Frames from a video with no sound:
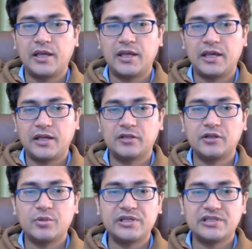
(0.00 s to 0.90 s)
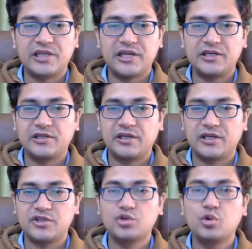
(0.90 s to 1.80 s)
and otherwise knight
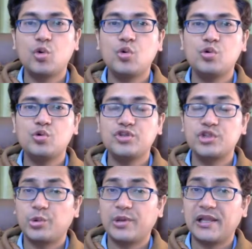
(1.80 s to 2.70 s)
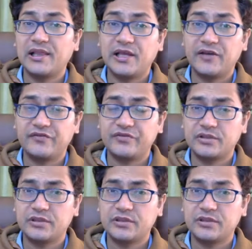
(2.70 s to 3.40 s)
has no good square left.